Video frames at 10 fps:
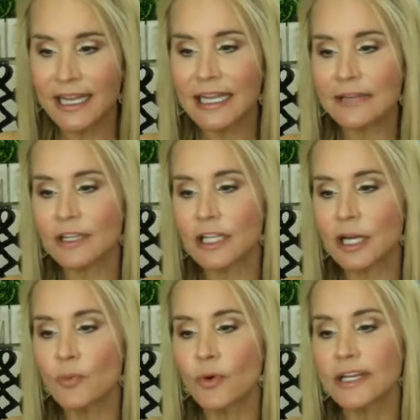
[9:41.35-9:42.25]
If the
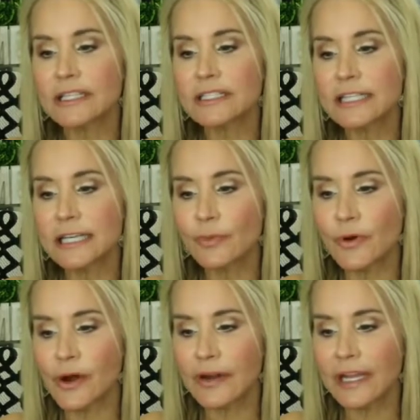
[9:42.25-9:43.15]
low point is
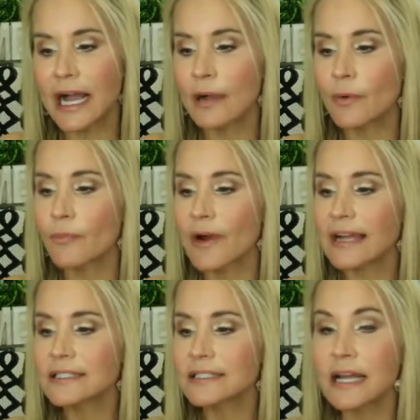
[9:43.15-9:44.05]
temporary, I will
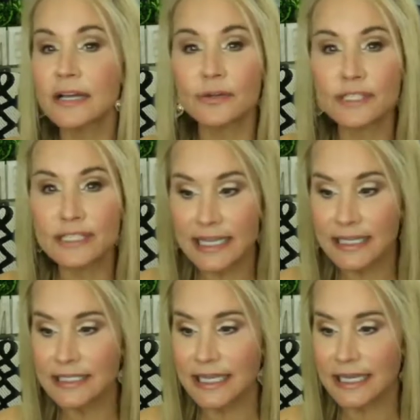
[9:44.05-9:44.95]
practice
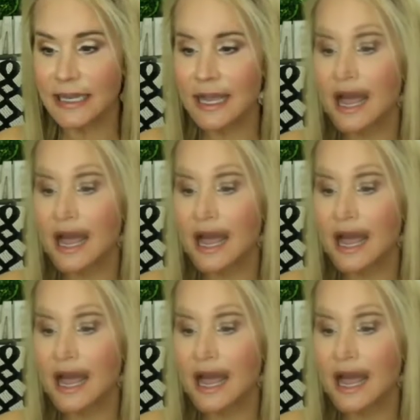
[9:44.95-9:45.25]
understanding.